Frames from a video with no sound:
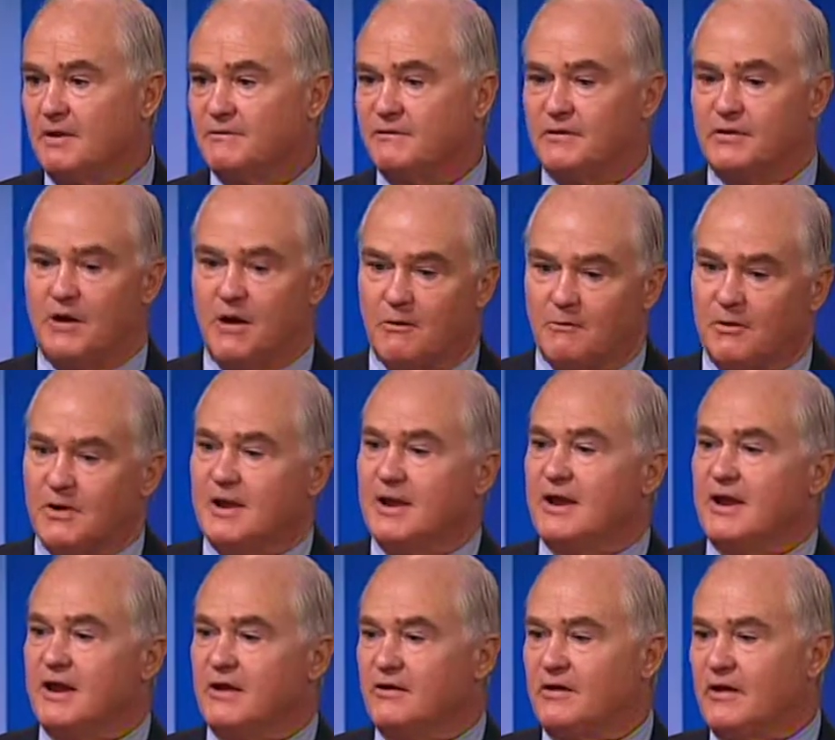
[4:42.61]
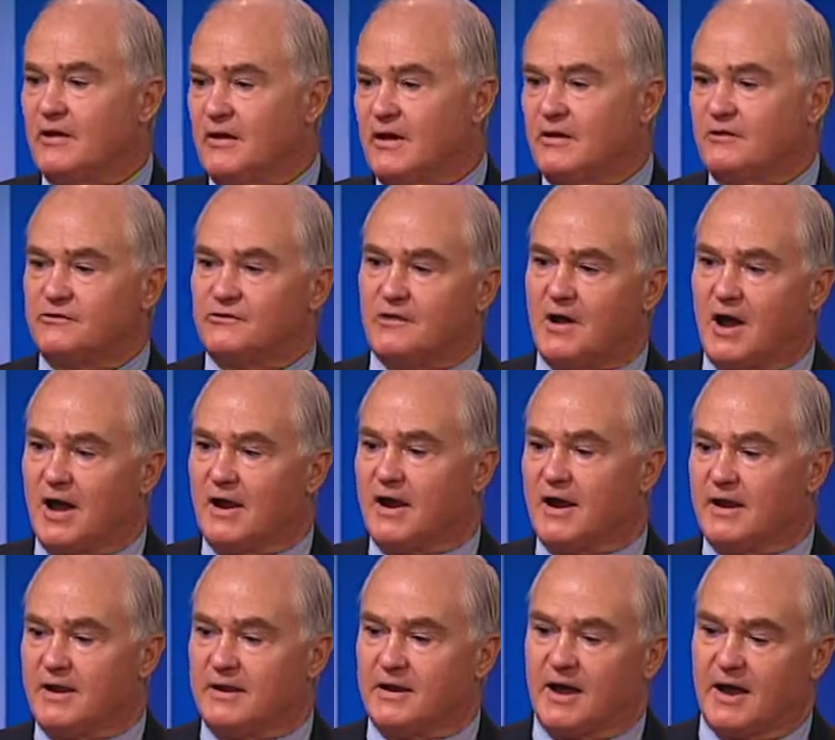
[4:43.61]
even though it, it, it's not
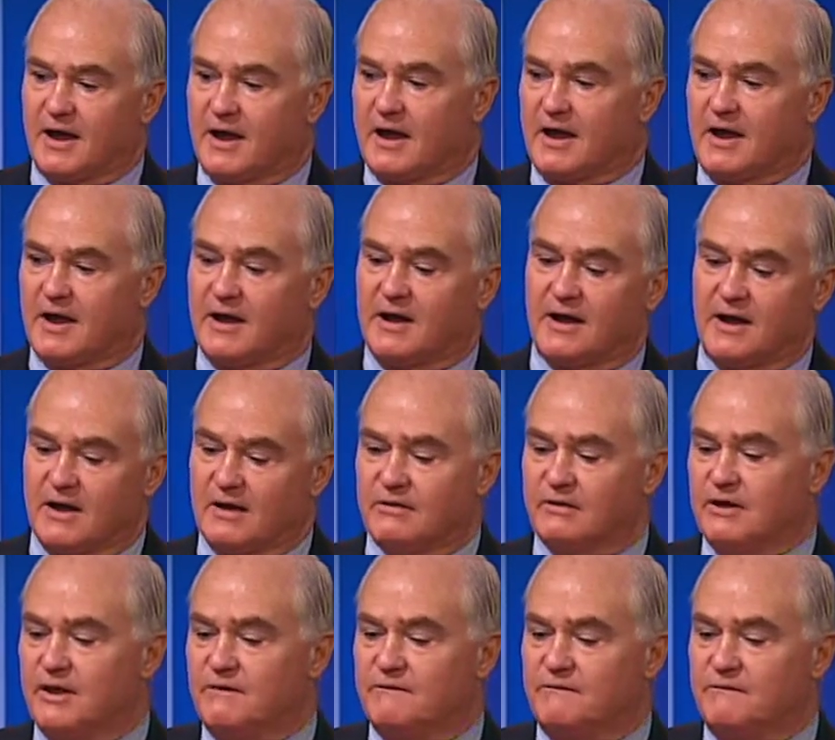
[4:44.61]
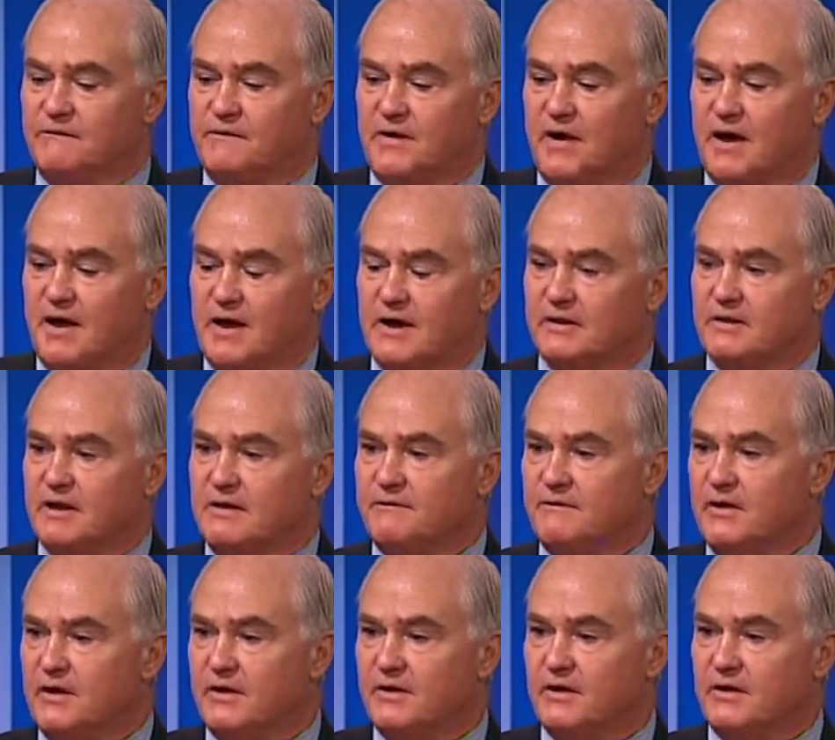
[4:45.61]
a, uh, a live uh,
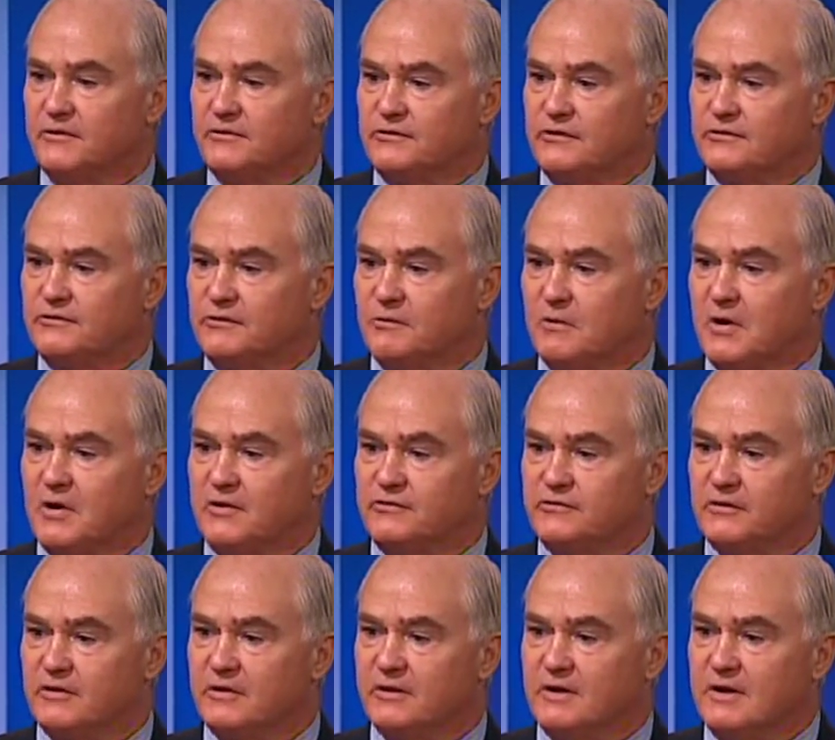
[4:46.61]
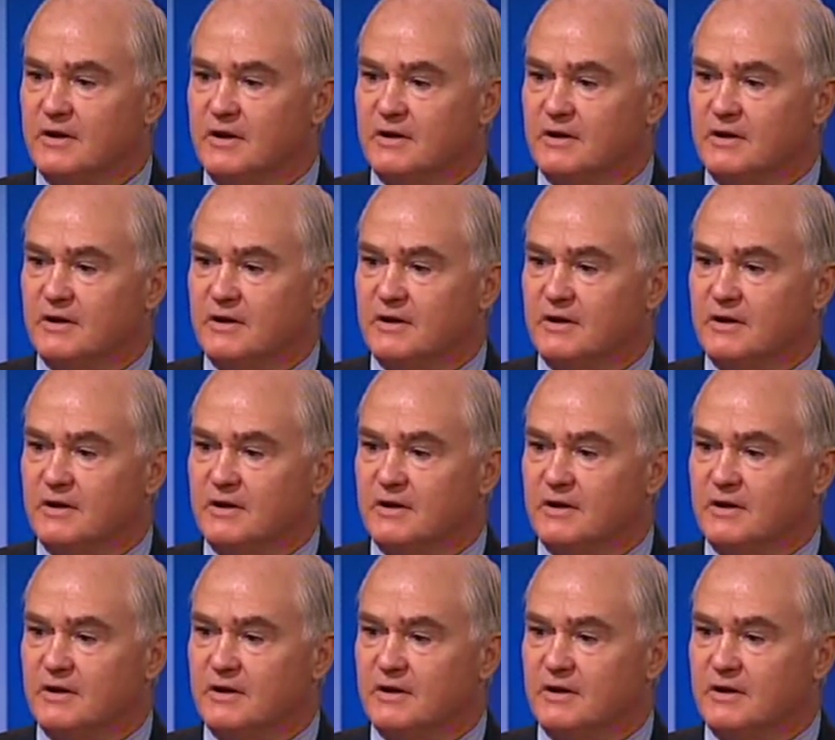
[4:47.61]
live-in situation.